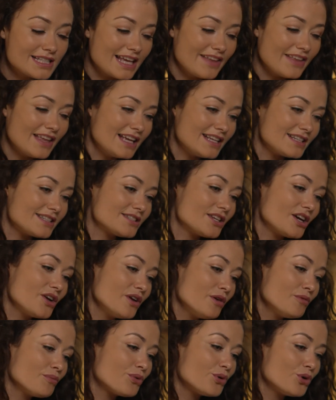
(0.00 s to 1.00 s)
It's so
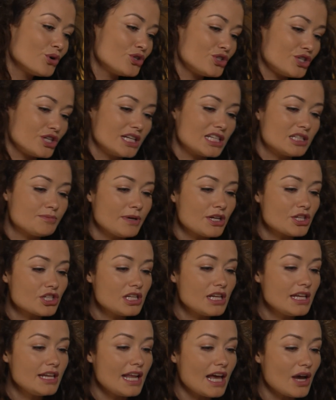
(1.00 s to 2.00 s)
important,
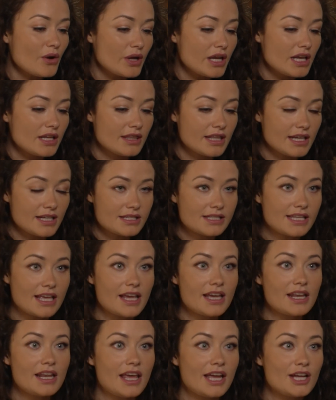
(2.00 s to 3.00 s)
especially now in this day
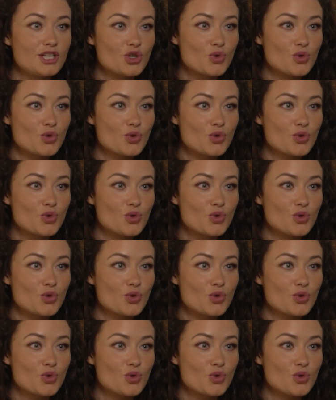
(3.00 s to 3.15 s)
and age.